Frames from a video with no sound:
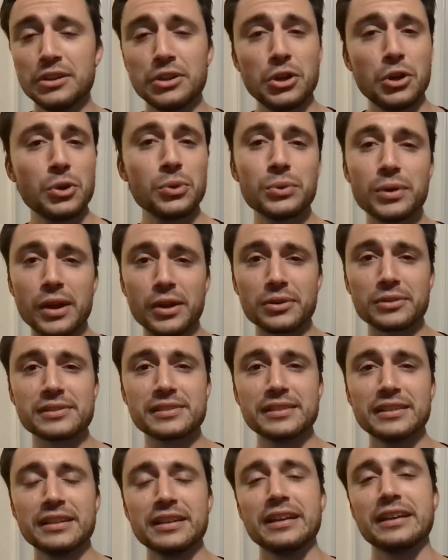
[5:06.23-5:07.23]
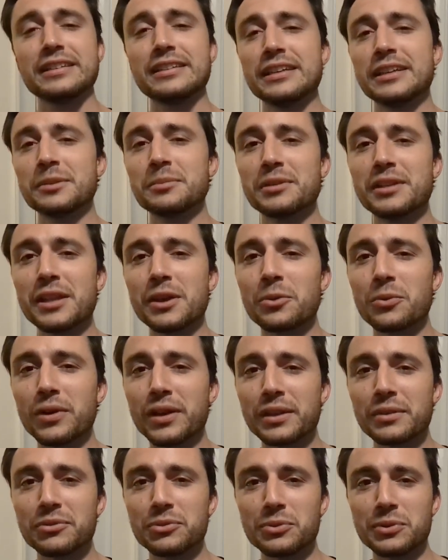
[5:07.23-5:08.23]
Who knows? I tend to be that
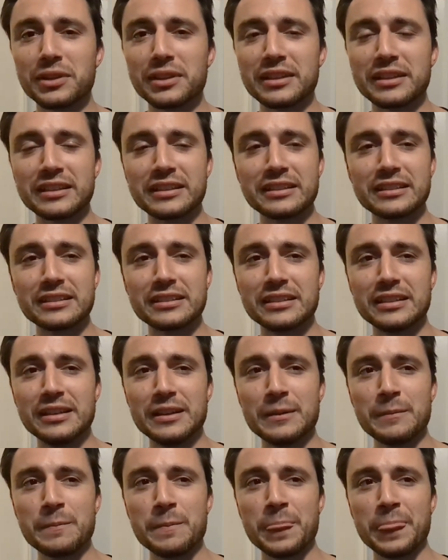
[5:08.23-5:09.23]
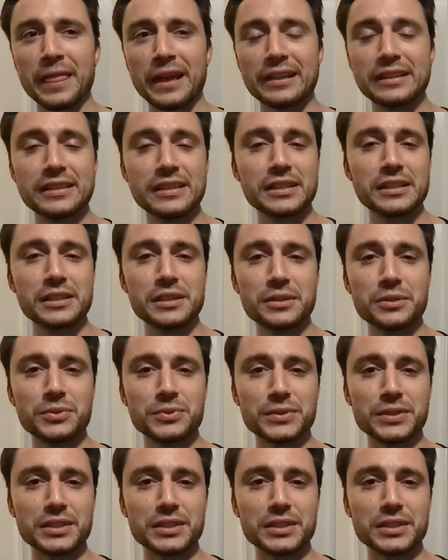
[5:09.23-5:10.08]
way even with like the idea of.